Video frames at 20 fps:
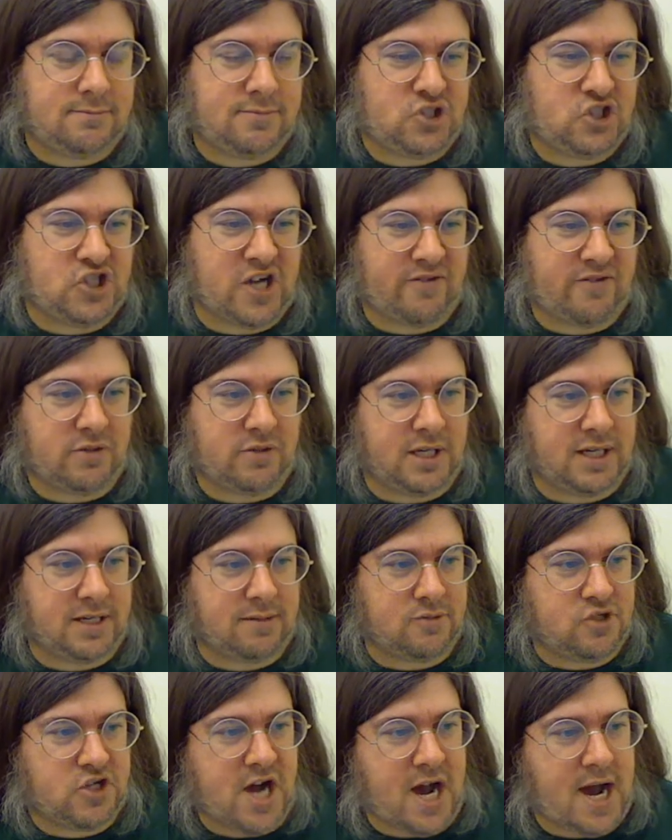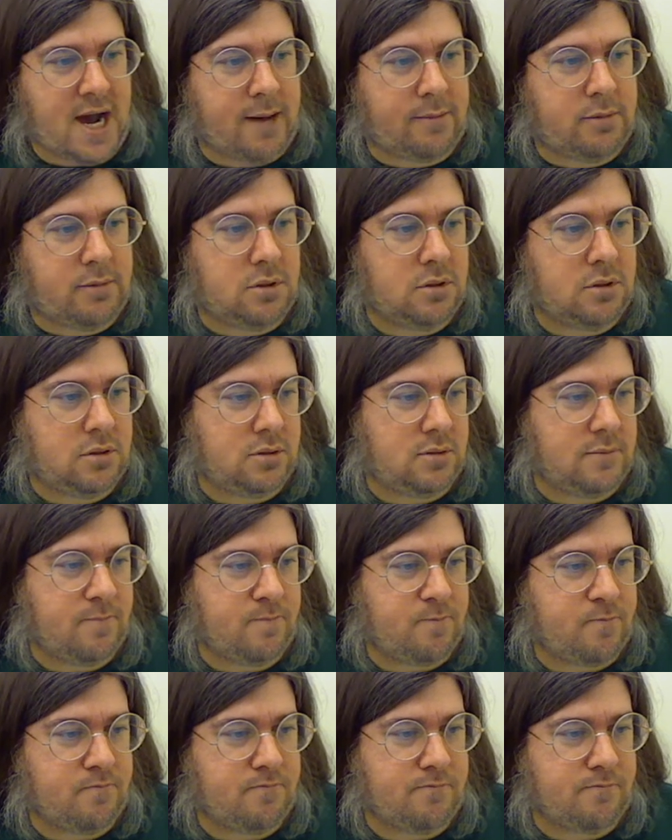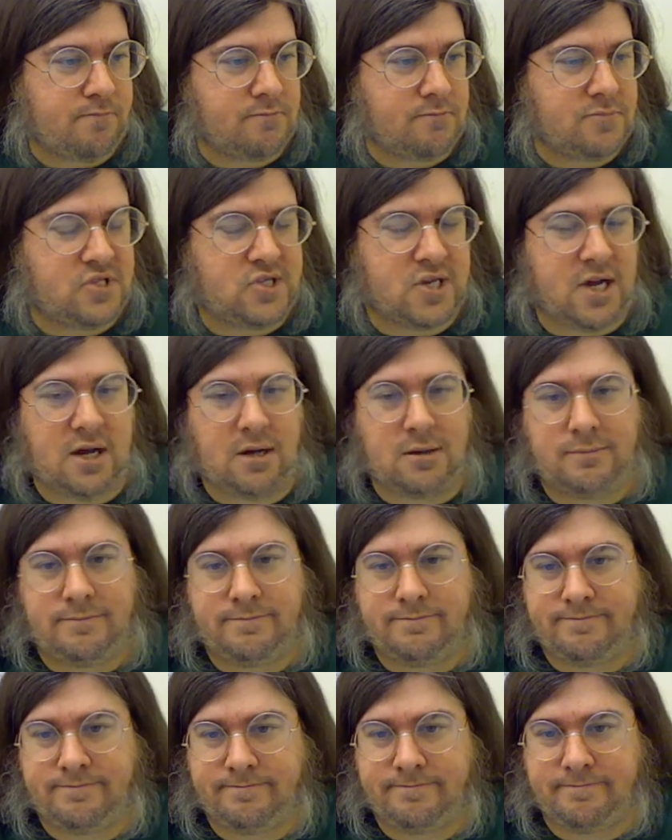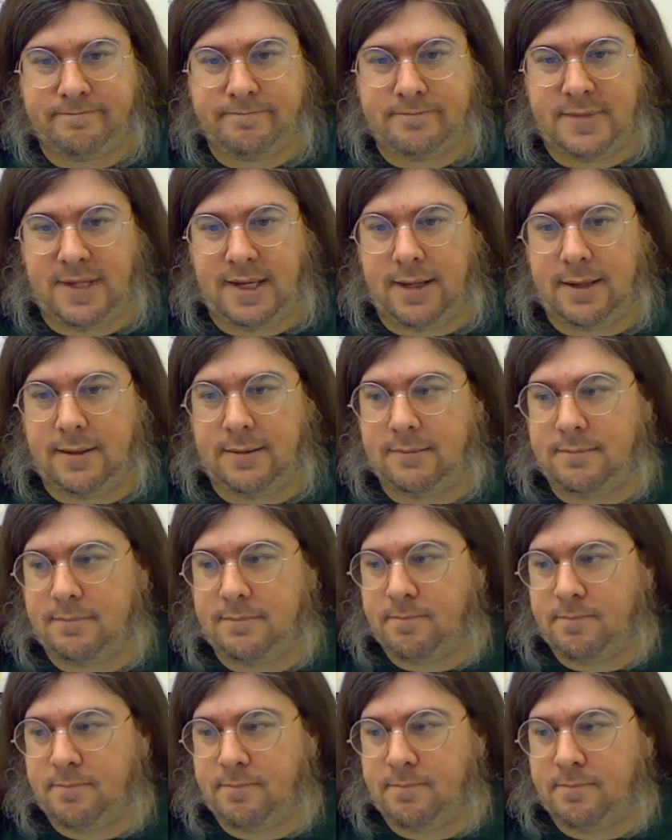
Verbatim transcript: shoveling job. So, yeah.